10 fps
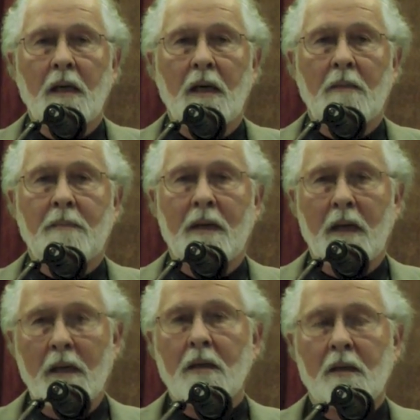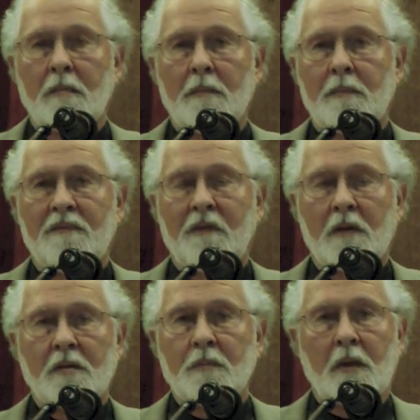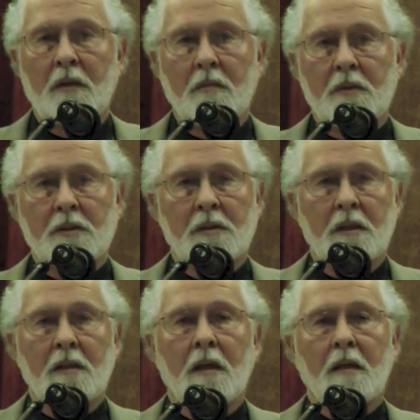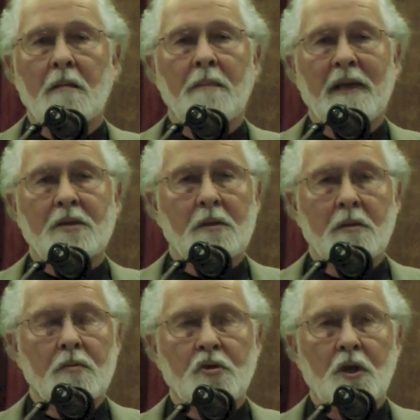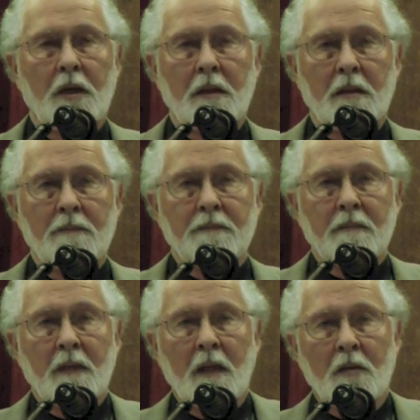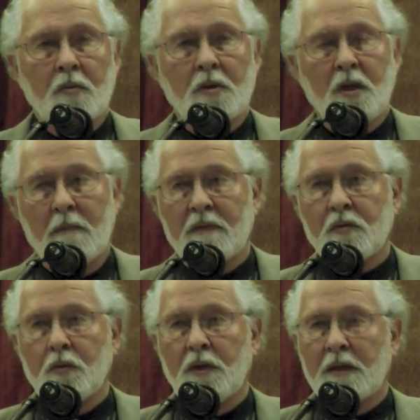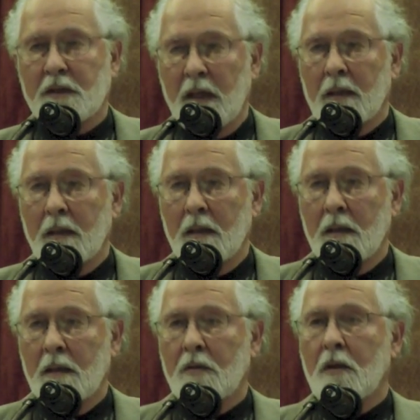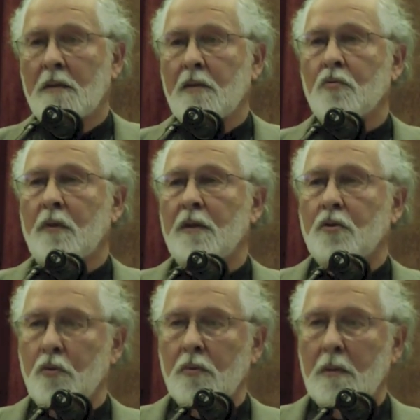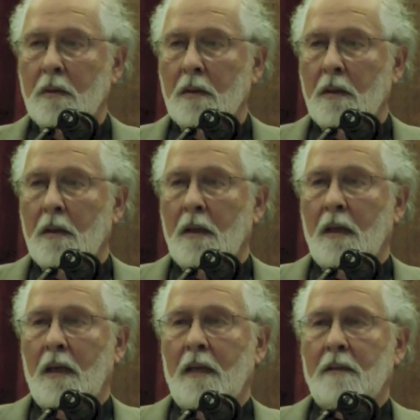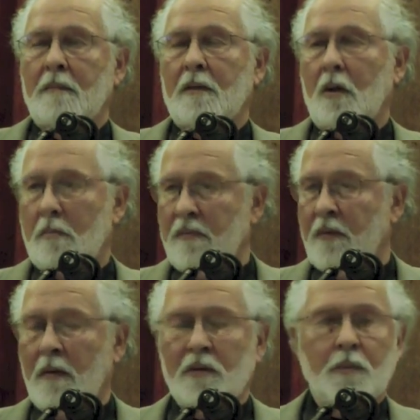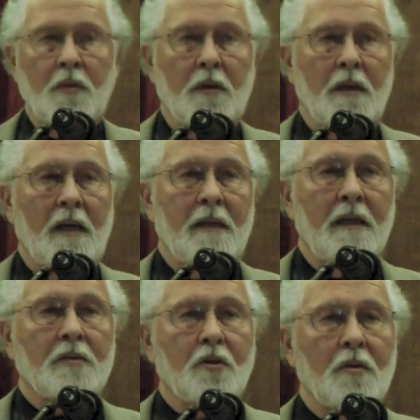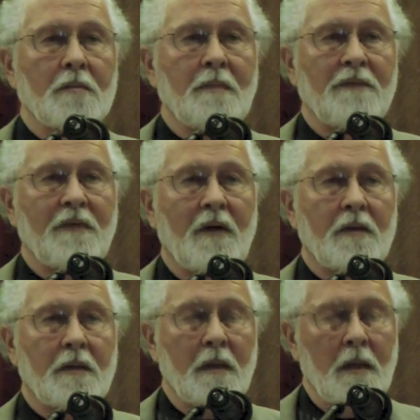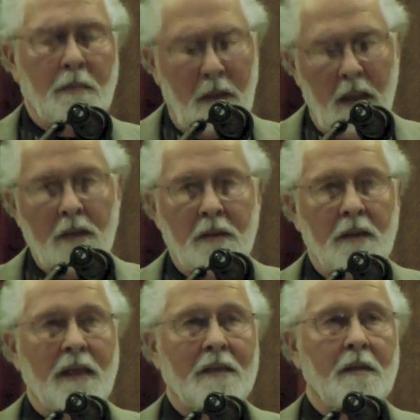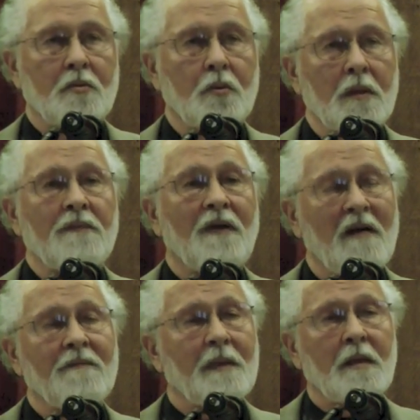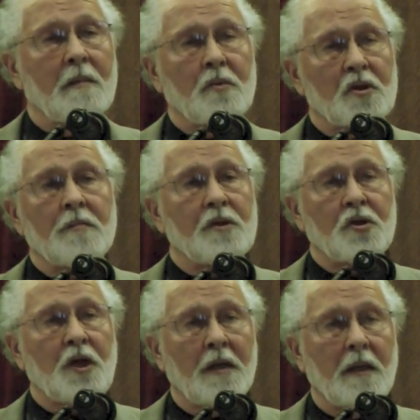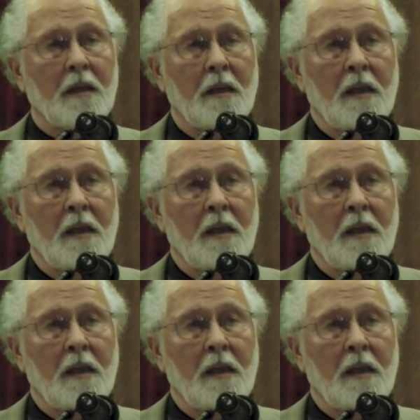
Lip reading: My uncle, my father's brother, was Iranian ambassador to China during the time of Sun Yat-sen in 1922, and long before I was born. And he had told my uncle, that there are 25 million Muslims in China.